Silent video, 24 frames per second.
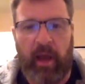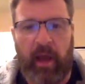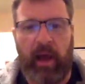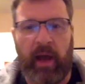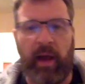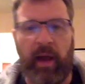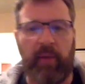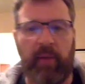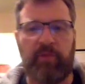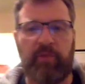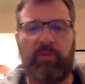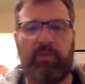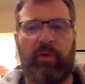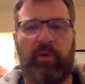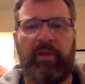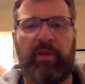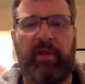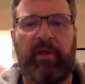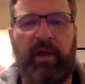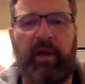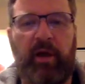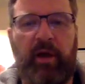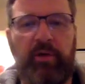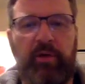I was one of
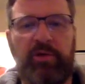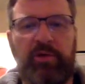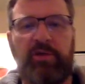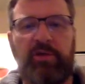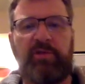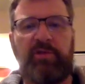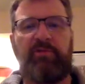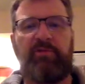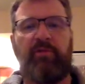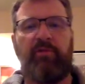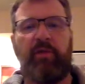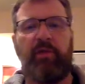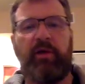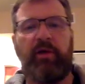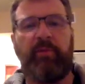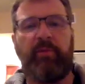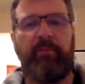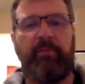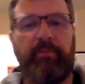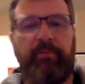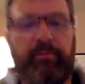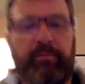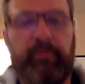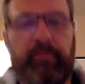the coaches for the
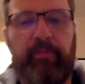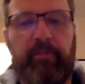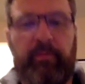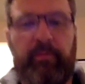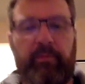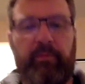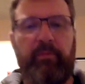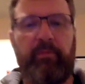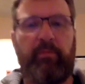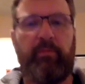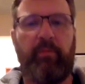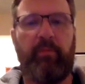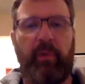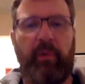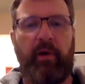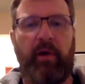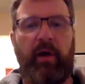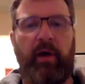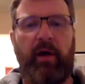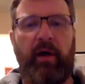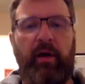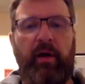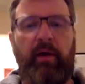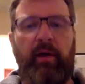
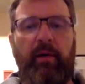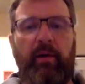uh,